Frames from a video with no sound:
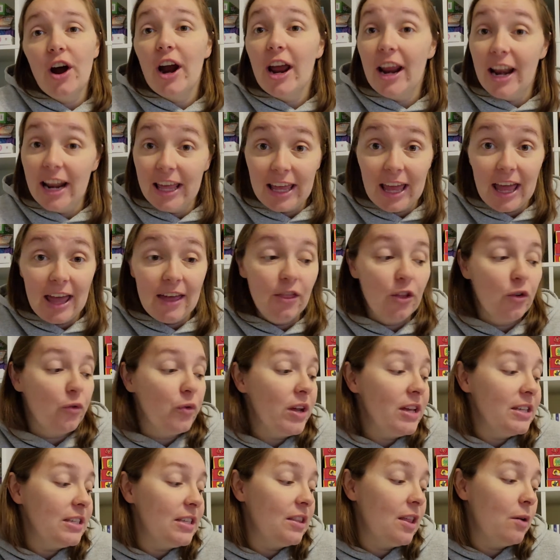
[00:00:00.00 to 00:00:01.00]
And again, the
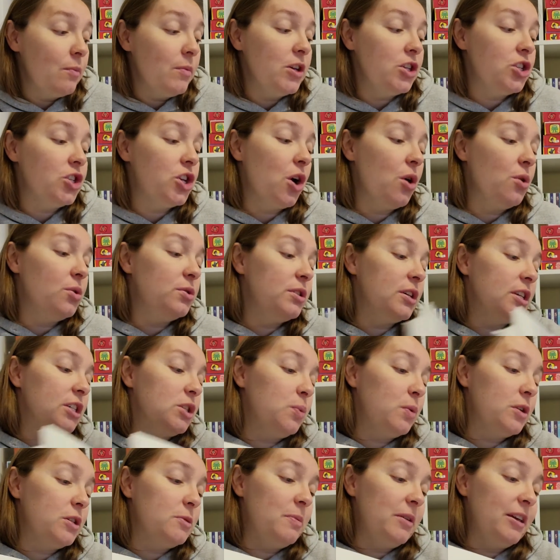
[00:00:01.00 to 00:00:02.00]
reason that we chose this
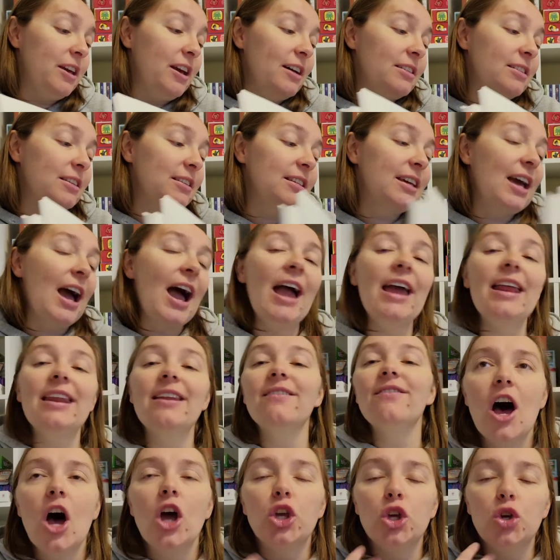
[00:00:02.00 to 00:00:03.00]
was because it's kind
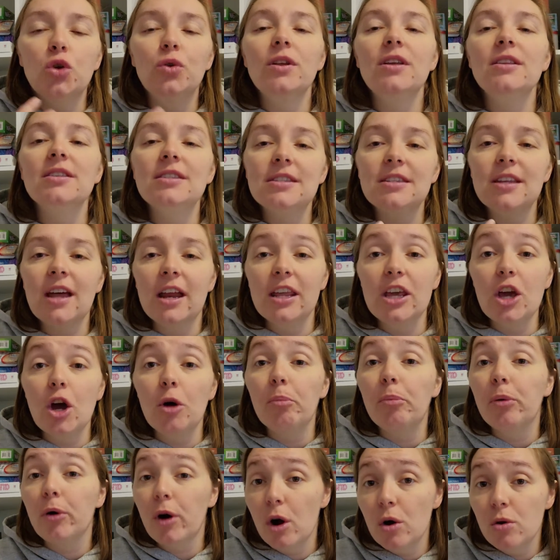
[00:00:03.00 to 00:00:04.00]
of a unit study
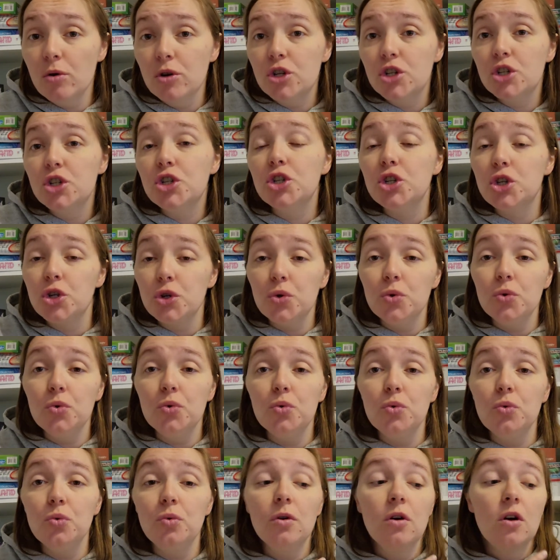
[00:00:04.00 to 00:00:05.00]
approach
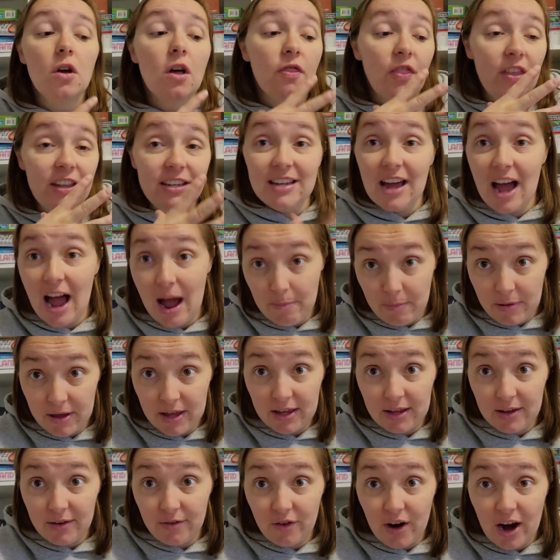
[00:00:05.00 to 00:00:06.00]
to the
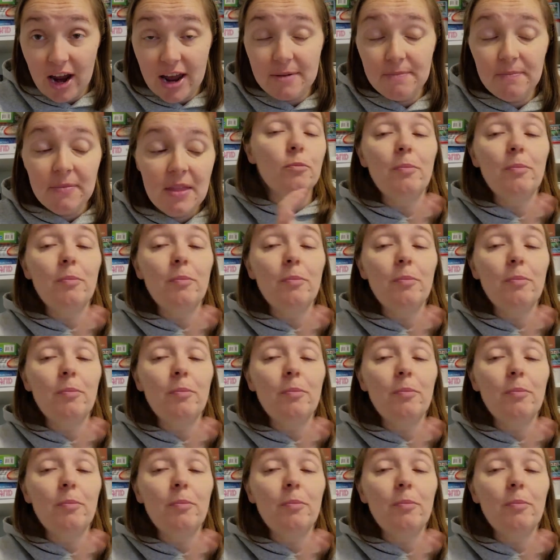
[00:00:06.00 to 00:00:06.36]
topic, right?